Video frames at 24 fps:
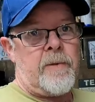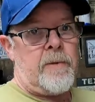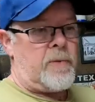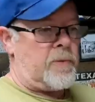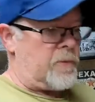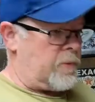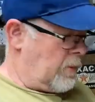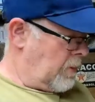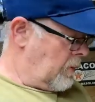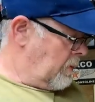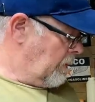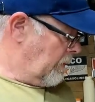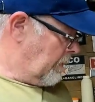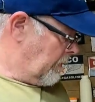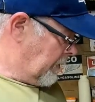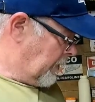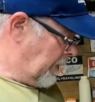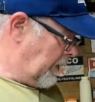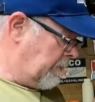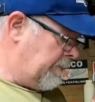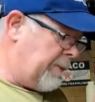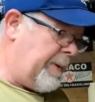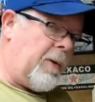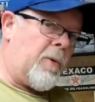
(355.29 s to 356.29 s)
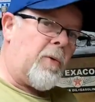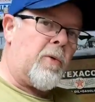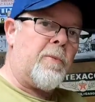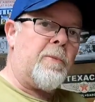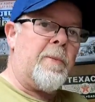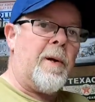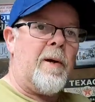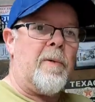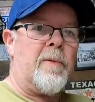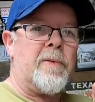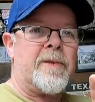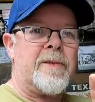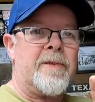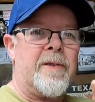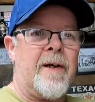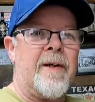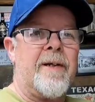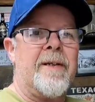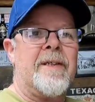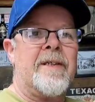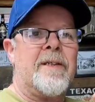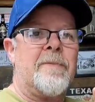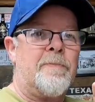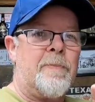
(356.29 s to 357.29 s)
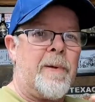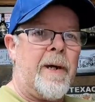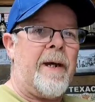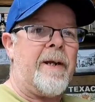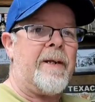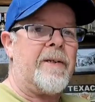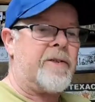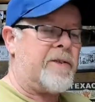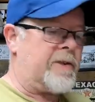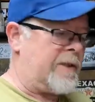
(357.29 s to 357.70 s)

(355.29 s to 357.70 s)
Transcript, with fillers: usual. The motor mount was not in as bad a